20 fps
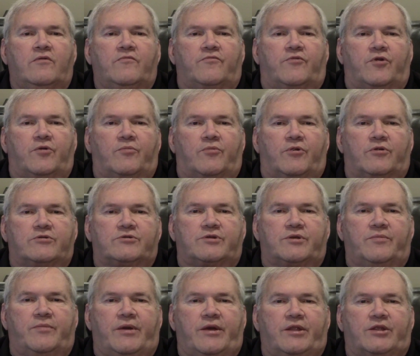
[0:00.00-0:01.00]
for
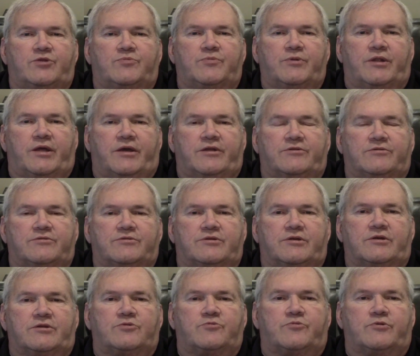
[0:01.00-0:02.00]
emergency management
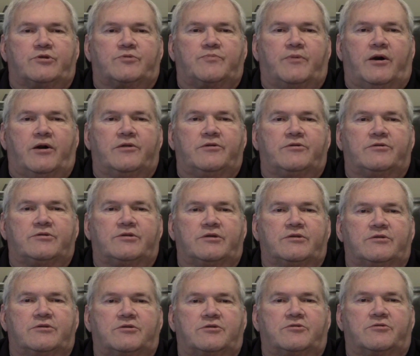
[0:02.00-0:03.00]
agencies, responders,
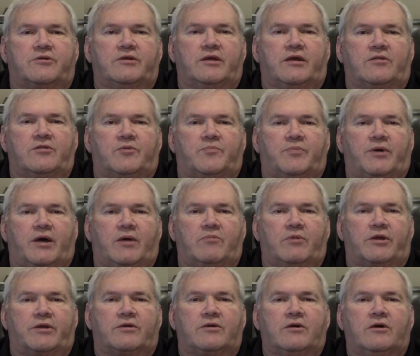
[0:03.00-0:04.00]
industry, and the
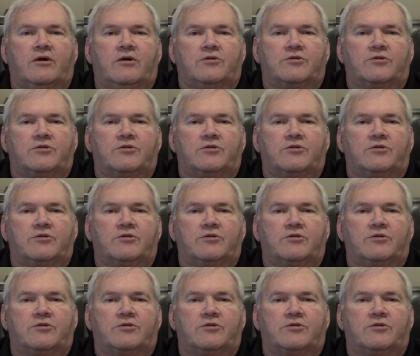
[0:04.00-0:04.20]
public